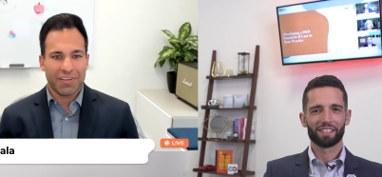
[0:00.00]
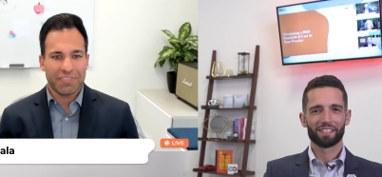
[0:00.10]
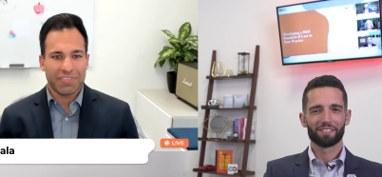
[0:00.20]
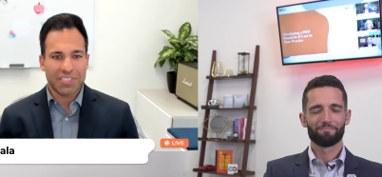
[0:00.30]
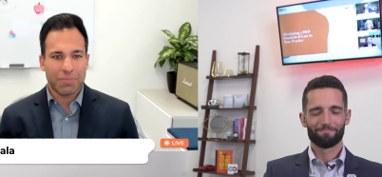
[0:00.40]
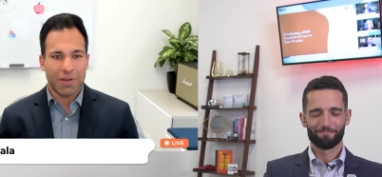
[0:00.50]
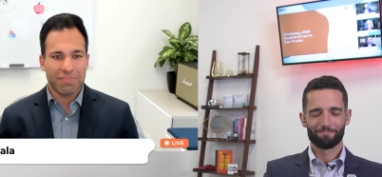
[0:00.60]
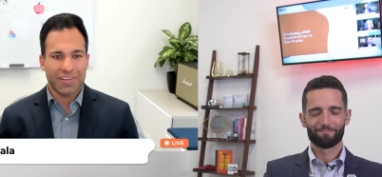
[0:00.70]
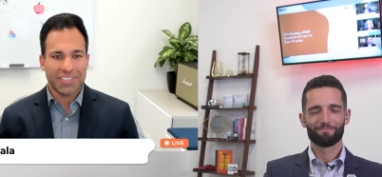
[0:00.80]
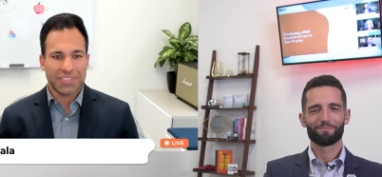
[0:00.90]
Speaker 1: or, or a fist
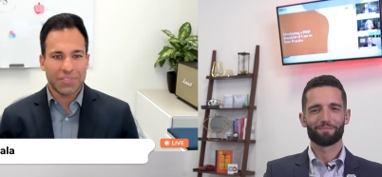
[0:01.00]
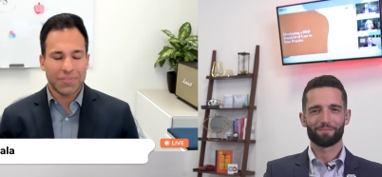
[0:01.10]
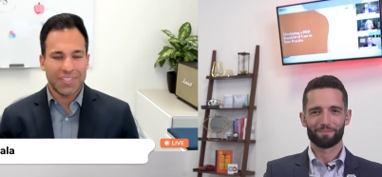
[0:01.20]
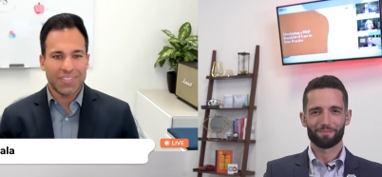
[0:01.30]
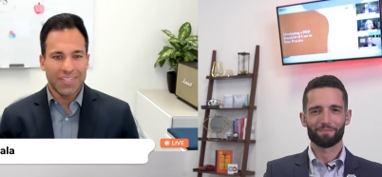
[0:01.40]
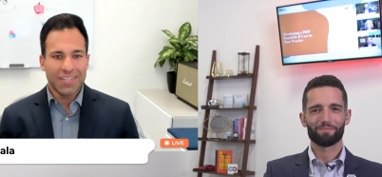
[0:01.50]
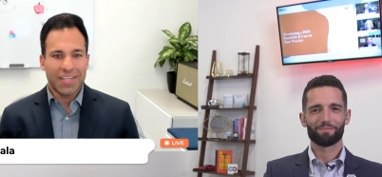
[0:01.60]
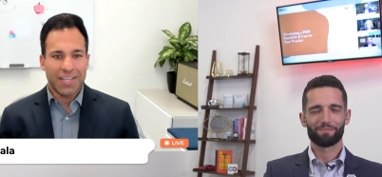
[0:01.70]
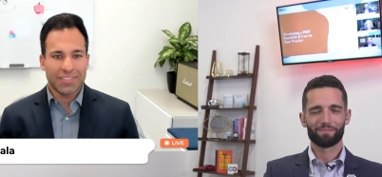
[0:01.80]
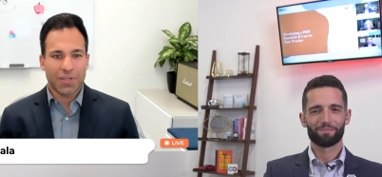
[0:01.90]
bump very soon. And
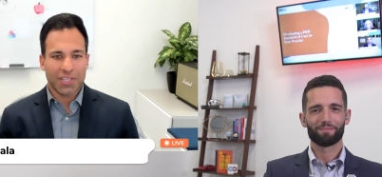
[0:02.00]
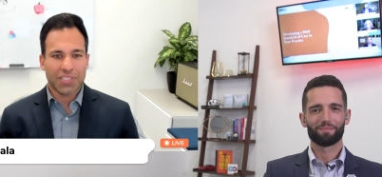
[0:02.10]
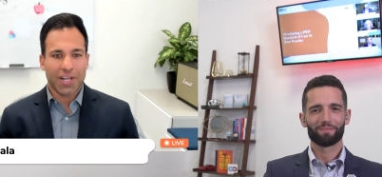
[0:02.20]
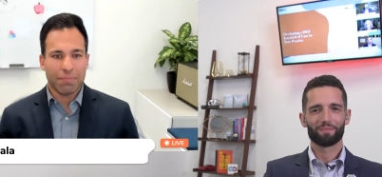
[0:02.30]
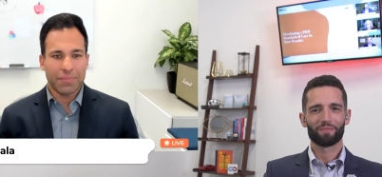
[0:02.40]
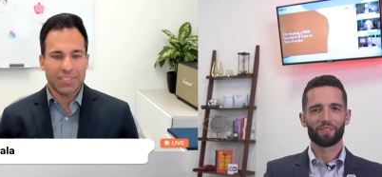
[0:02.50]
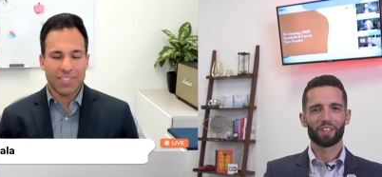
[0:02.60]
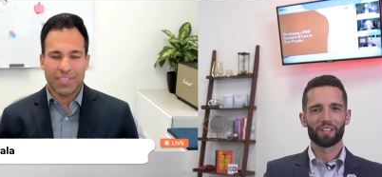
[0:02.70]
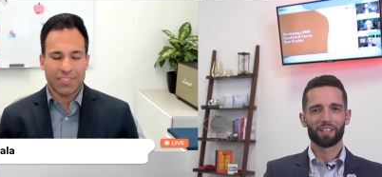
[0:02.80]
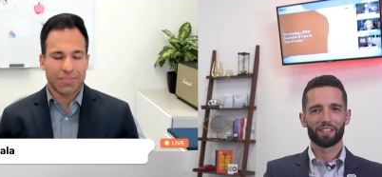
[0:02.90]
and talk shop. But
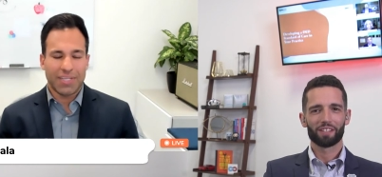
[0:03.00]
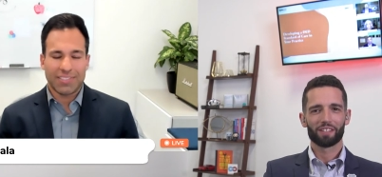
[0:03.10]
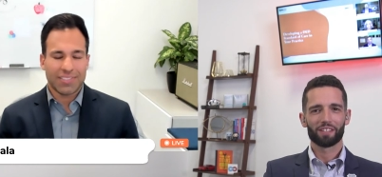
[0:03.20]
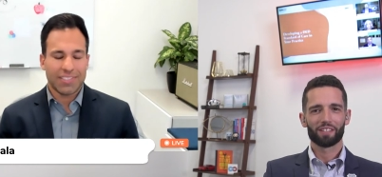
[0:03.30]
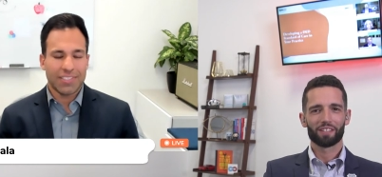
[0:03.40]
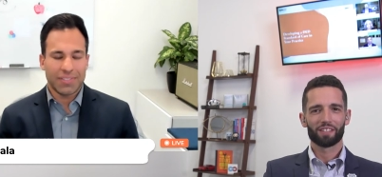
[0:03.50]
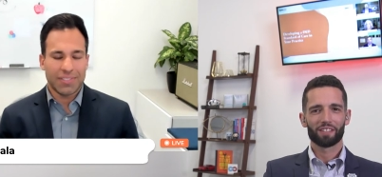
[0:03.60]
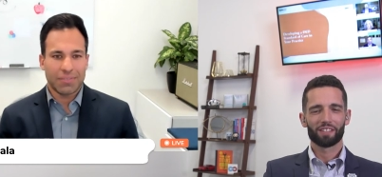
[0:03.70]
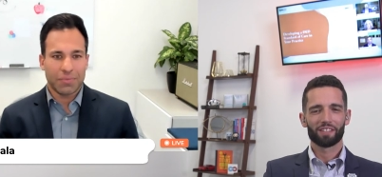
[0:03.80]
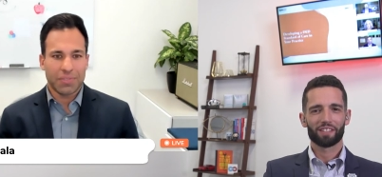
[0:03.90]
it's great to see you,
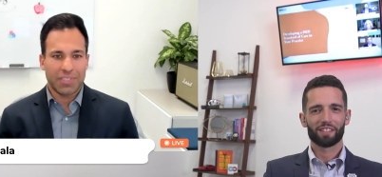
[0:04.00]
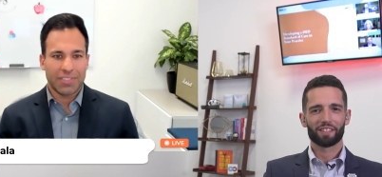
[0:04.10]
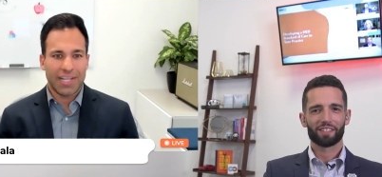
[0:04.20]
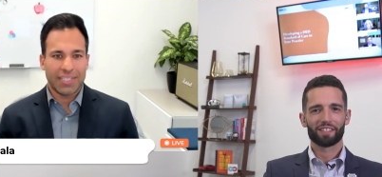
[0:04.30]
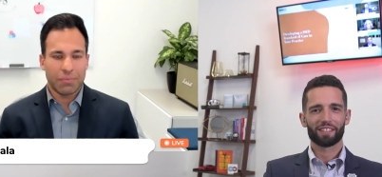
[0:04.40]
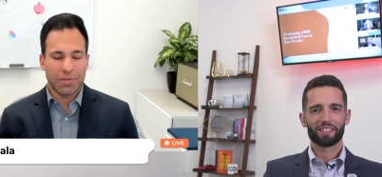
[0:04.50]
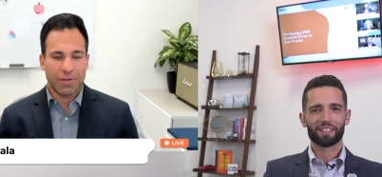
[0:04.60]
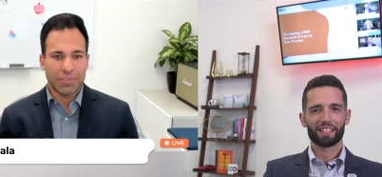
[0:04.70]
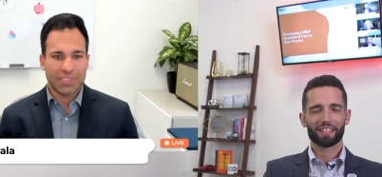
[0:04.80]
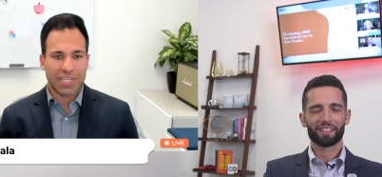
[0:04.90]
and, and, really glad that we
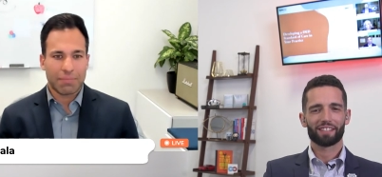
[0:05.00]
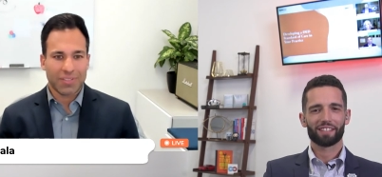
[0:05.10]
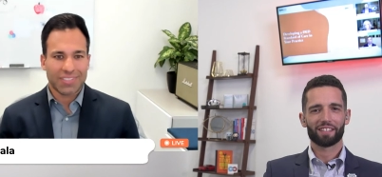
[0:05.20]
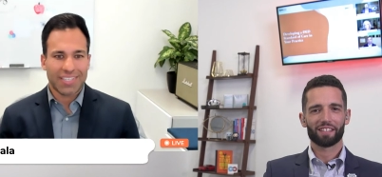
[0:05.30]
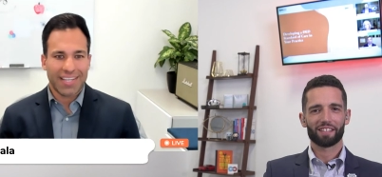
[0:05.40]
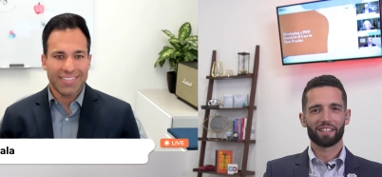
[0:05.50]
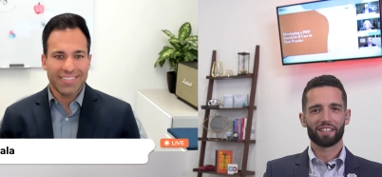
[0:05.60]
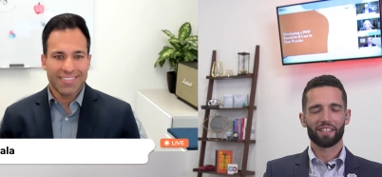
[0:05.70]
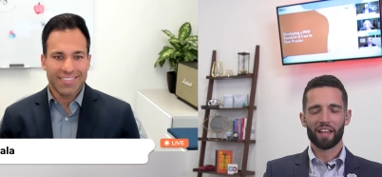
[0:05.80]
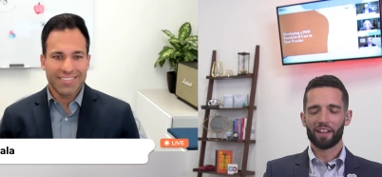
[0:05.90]
were able to take part today.
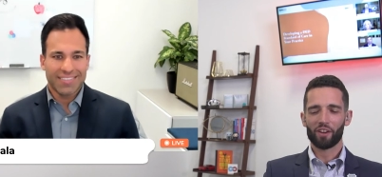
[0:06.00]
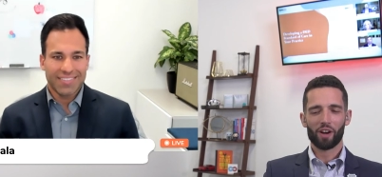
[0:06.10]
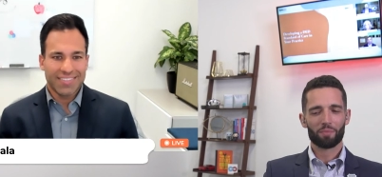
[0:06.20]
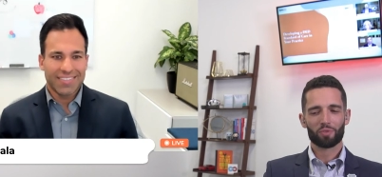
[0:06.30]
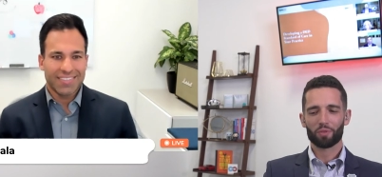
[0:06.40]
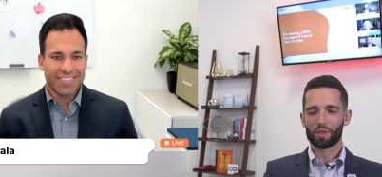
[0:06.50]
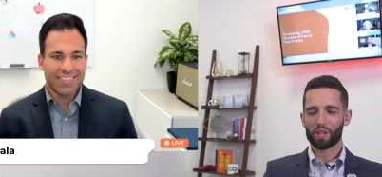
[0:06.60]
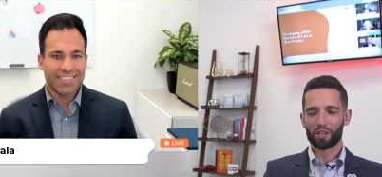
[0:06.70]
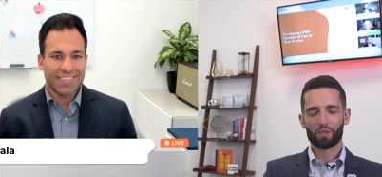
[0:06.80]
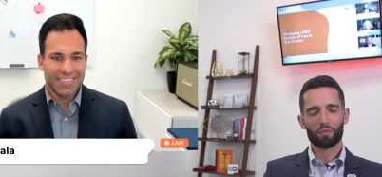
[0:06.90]
Speaker 2: Yeah, no, absolutely.
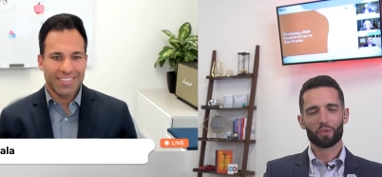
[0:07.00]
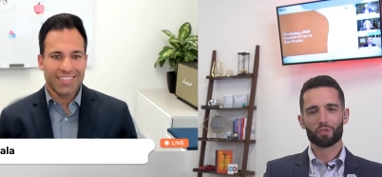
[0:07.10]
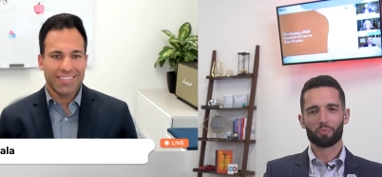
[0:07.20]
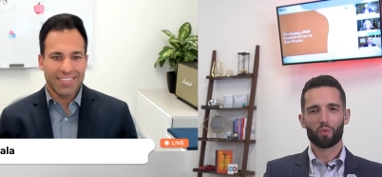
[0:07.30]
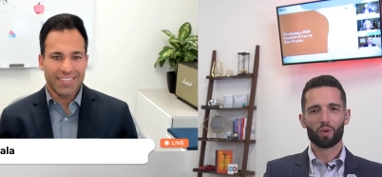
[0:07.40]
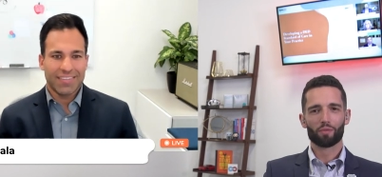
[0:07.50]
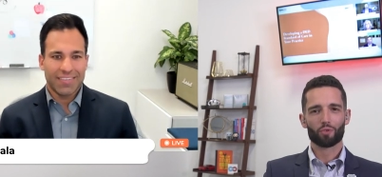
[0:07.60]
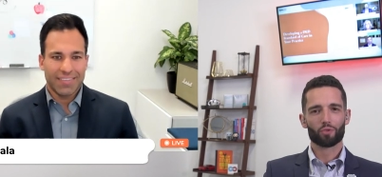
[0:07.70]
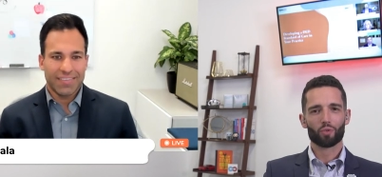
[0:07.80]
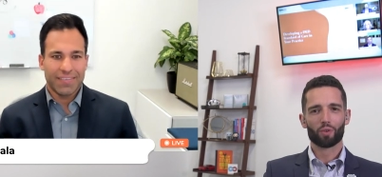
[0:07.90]
Thank you for your support for
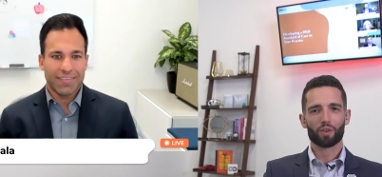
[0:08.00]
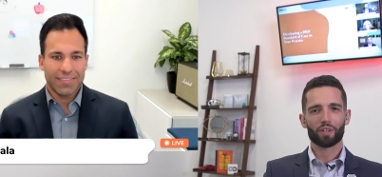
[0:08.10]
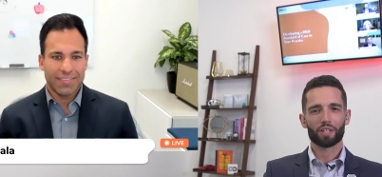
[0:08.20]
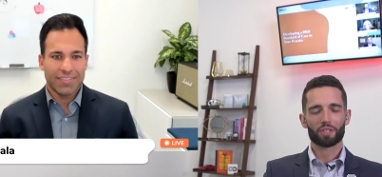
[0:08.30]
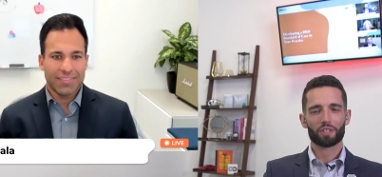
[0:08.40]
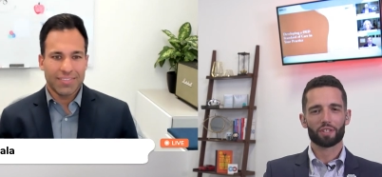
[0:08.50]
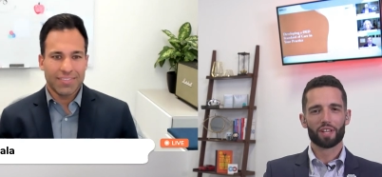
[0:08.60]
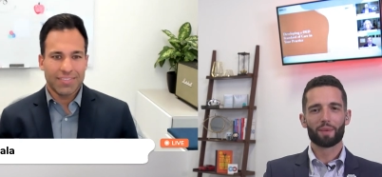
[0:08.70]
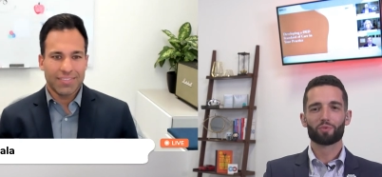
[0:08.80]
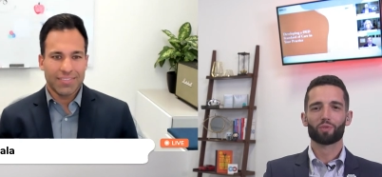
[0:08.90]
sure. It's it's
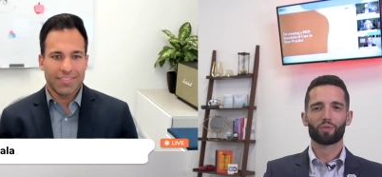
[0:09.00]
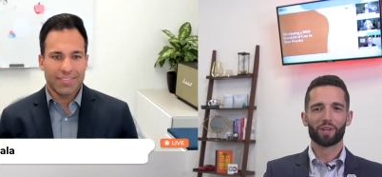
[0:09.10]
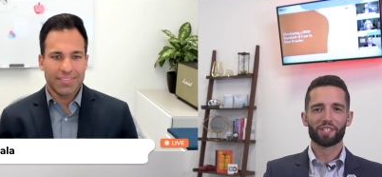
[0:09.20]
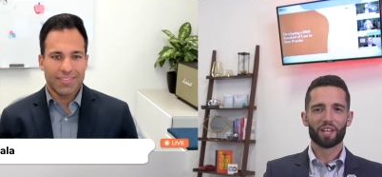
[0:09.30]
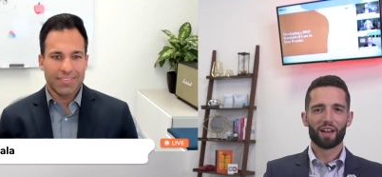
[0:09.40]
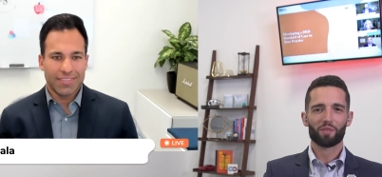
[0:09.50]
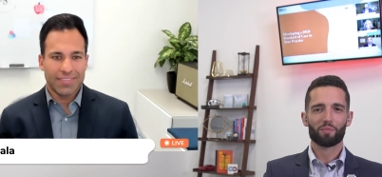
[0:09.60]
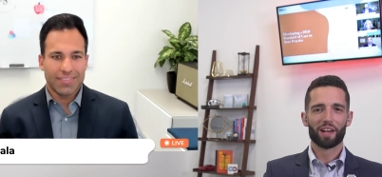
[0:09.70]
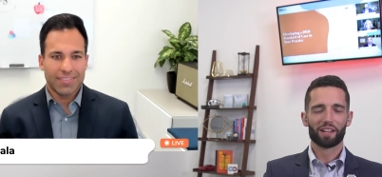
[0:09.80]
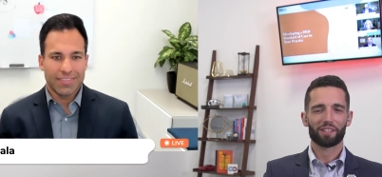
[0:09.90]
absolutely great to have you
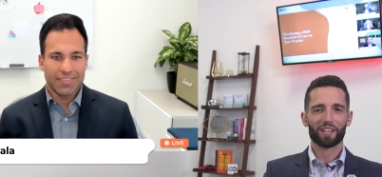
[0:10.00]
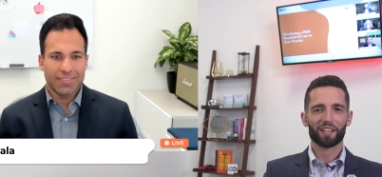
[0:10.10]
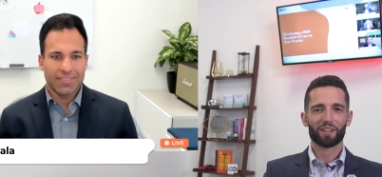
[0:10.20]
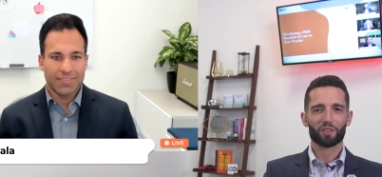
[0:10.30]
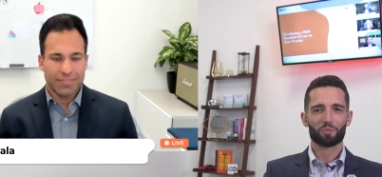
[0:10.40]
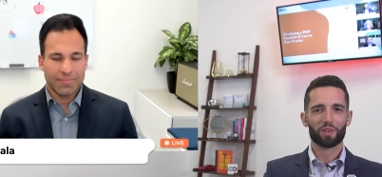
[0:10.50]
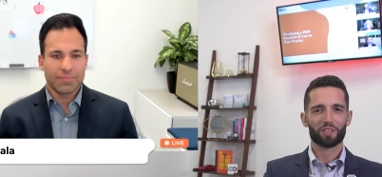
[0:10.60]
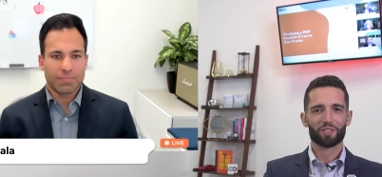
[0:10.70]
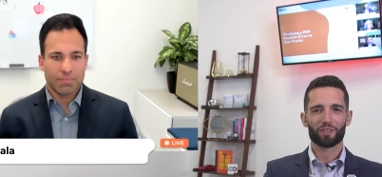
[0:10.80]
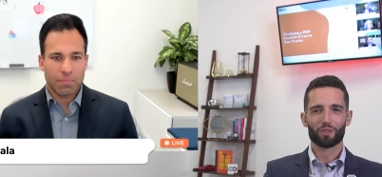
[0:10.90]
back in the eye care
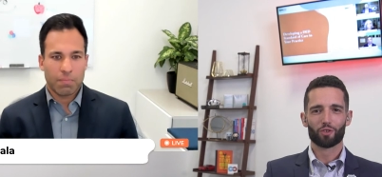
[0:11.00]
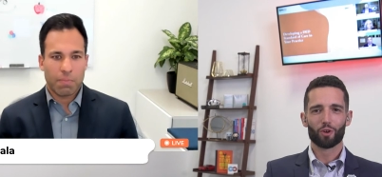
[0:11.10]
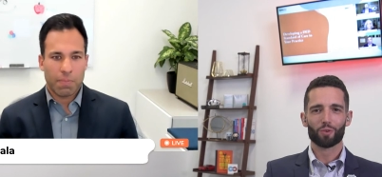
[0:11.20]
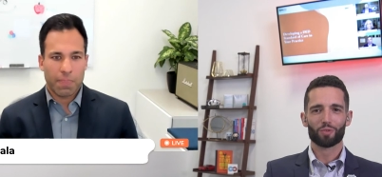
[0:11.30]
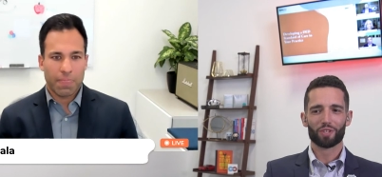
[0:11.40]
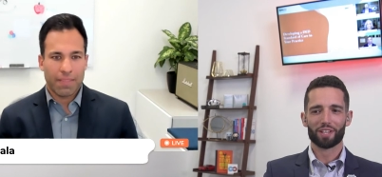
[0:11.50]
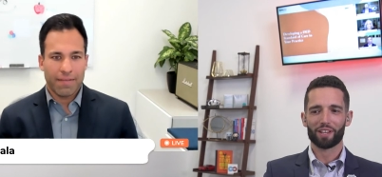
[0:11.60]
space, and you chose